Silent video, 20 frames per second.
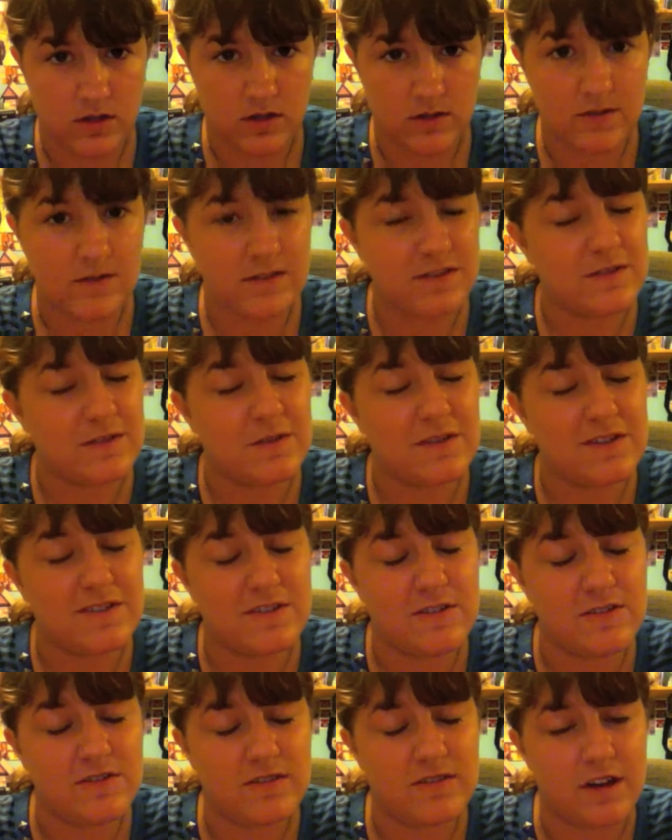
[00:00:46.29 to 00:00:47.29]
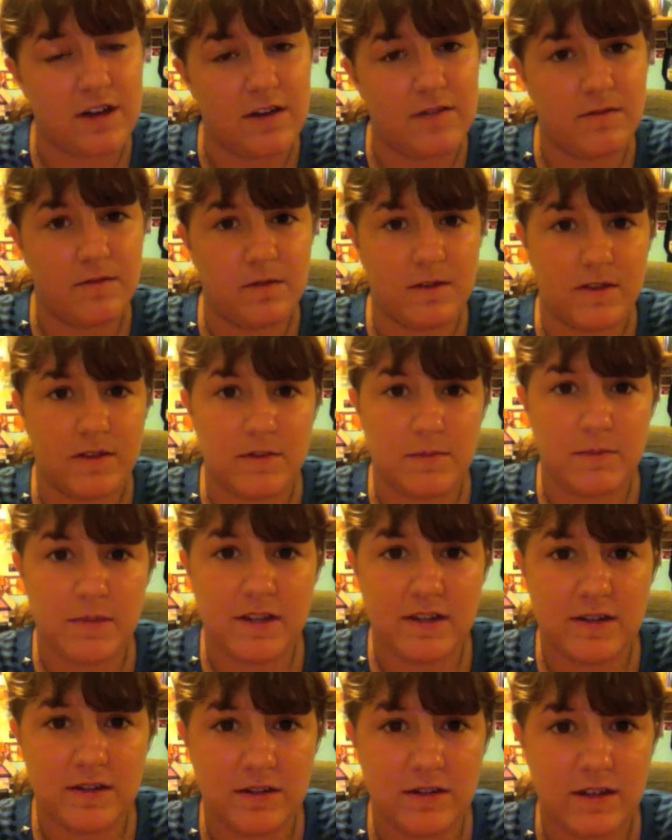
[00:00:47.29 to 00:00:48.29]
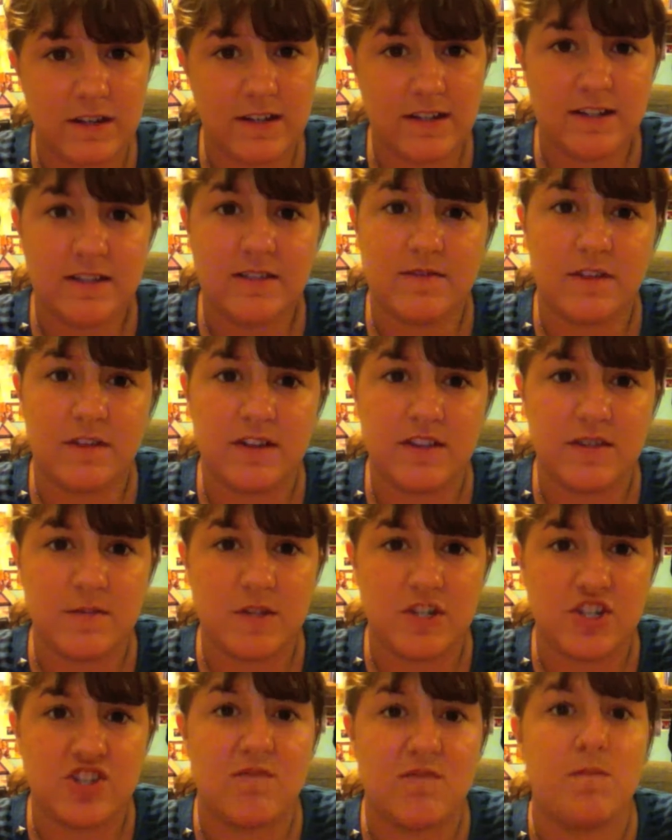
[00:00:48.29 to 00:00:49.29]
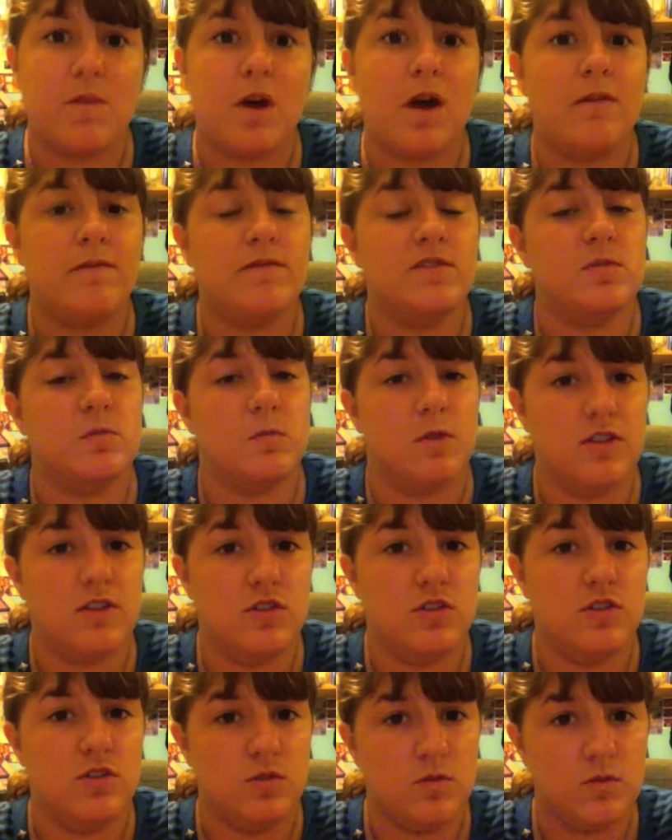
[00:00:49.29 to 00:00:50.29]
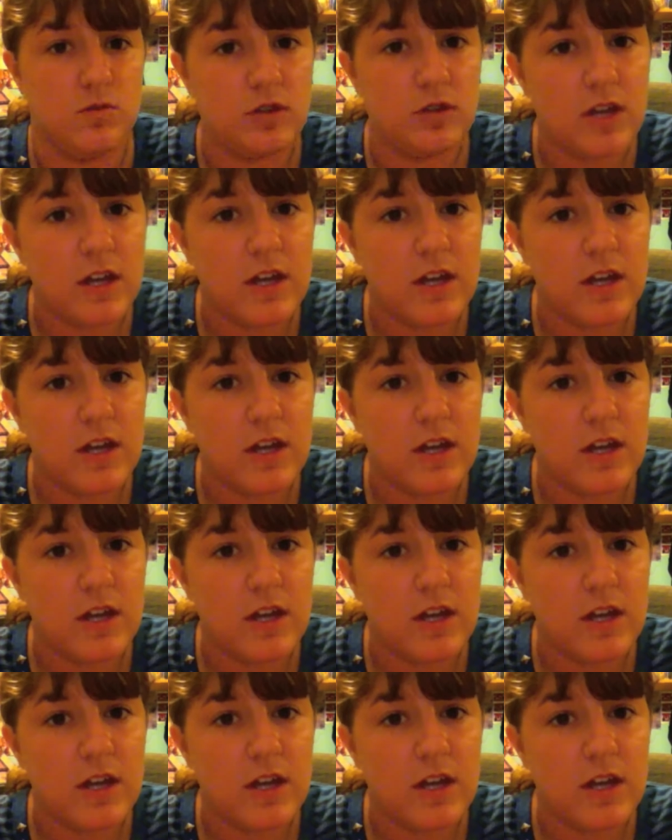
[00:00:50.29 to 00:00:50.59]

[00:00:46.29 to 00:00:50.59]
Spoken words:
So the story starts off with Peter and his friends being shipped off to Rundun